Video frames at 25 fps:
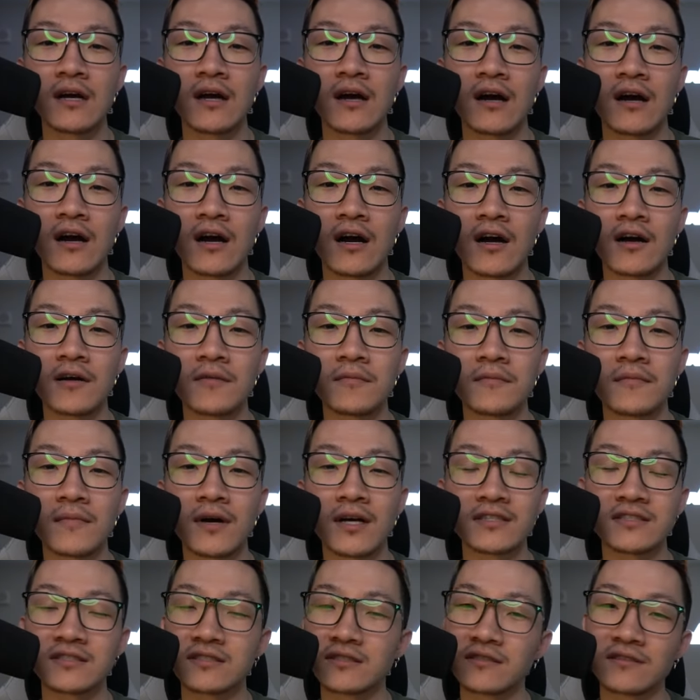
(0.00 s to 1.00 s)
I
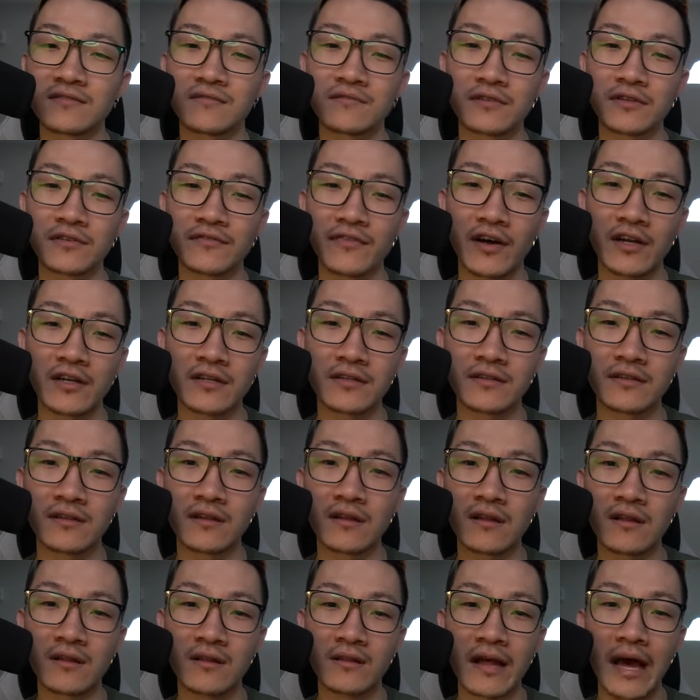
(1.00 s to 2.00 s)
just didn't really find
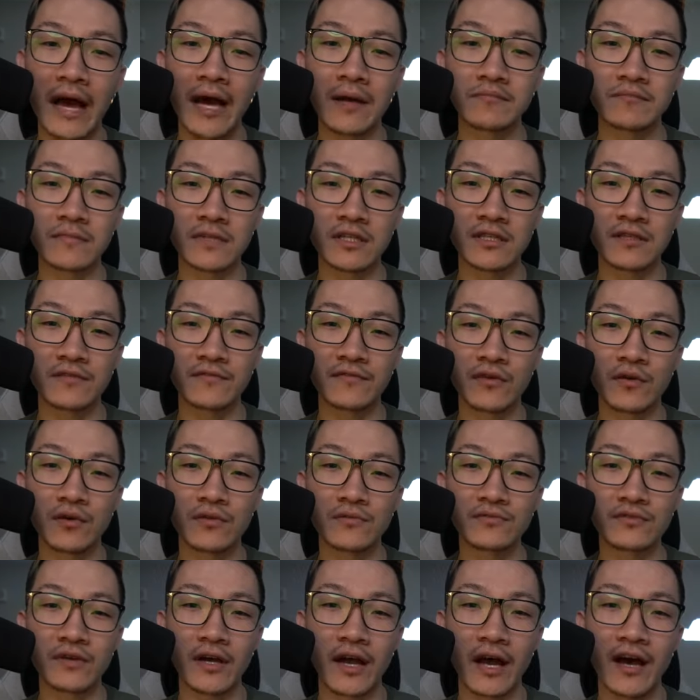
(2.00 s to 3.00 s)
it that
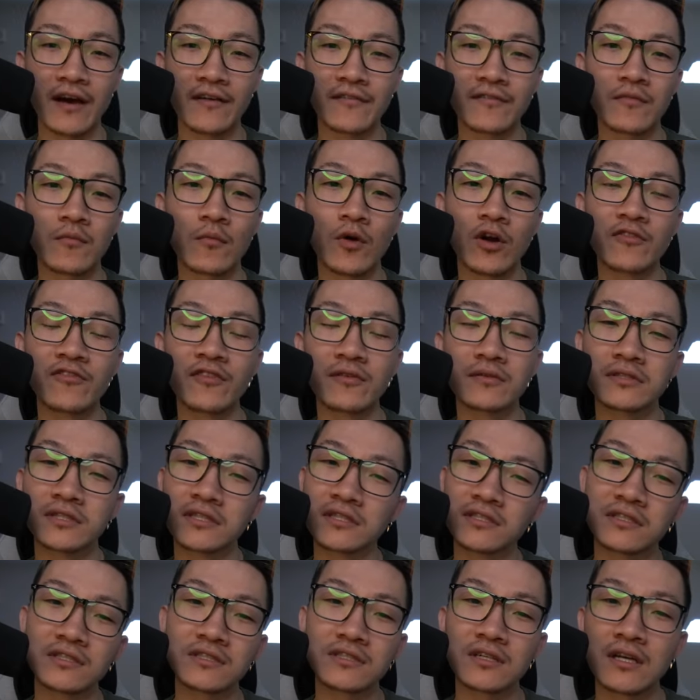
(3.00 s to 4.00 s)
meaningful to have. Water Pulse
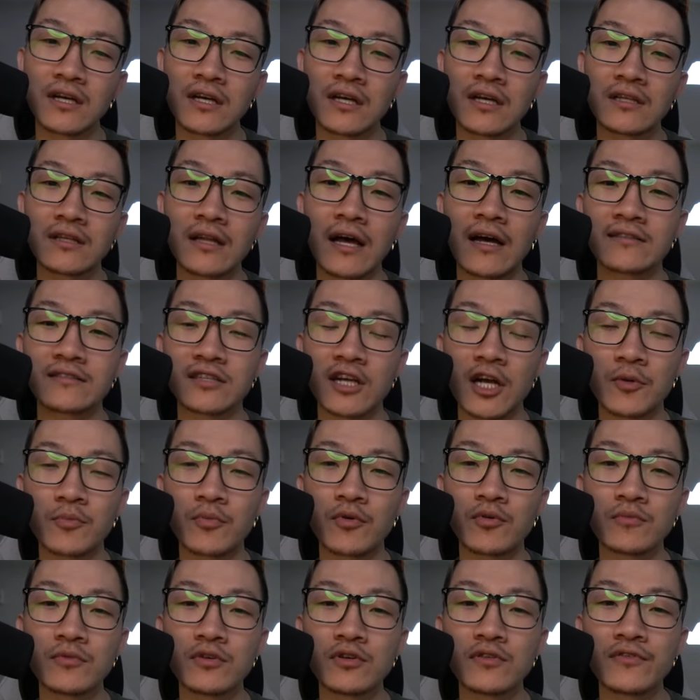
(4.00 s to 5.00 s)
is not a
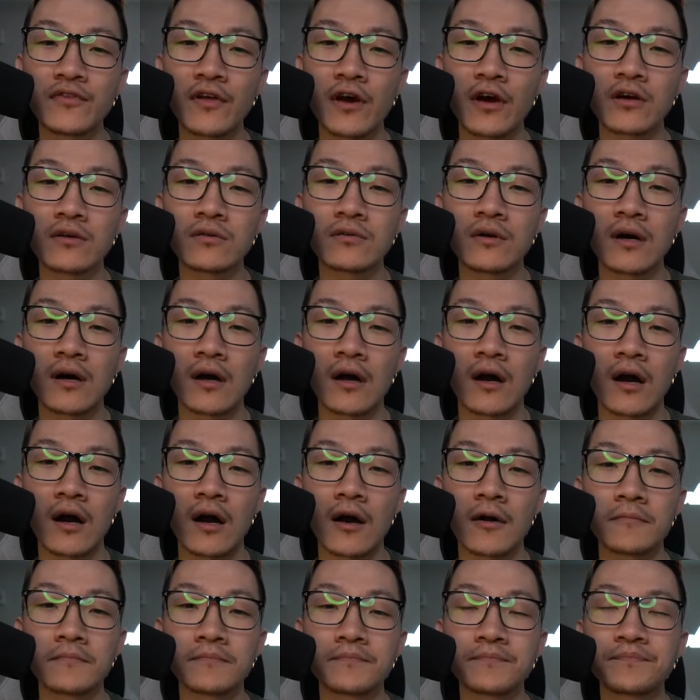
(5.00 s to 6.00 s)
terrible move, though.
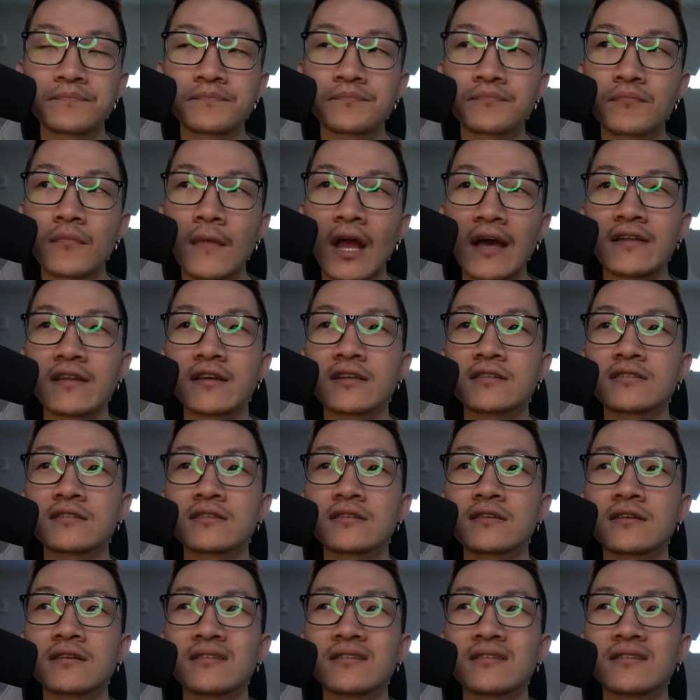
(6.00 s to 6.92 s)
I think it's the